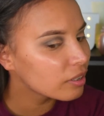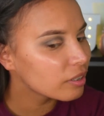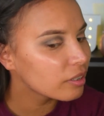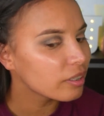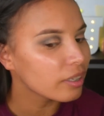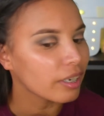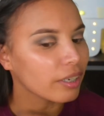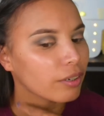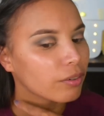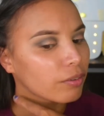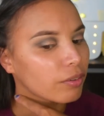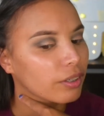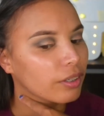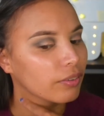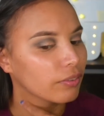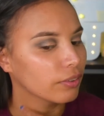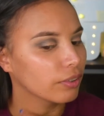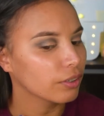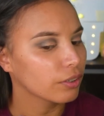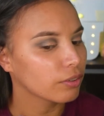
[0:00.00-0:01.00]
I don't
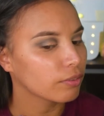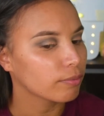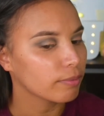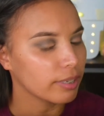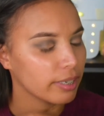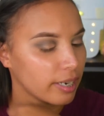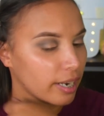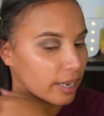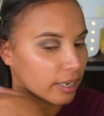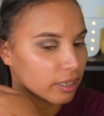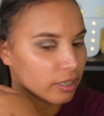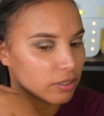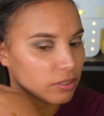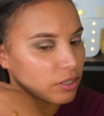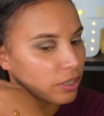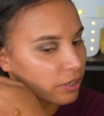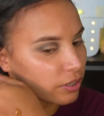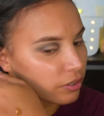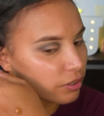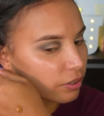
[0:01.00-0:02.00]
even know if my neck is
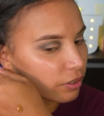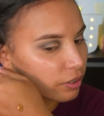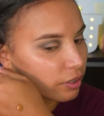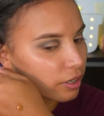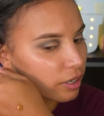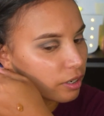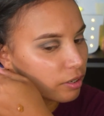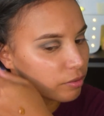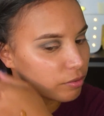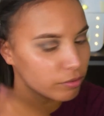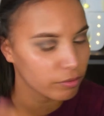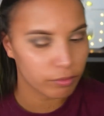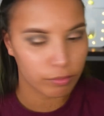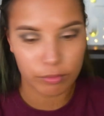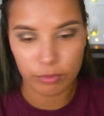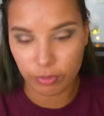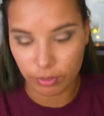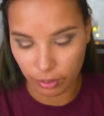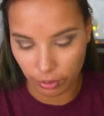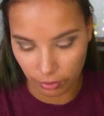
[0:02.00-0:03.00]
like dark enough. We'll
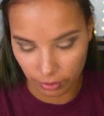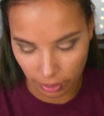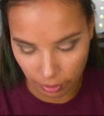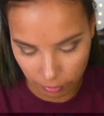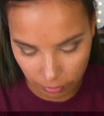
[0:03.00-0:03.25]
figure it out.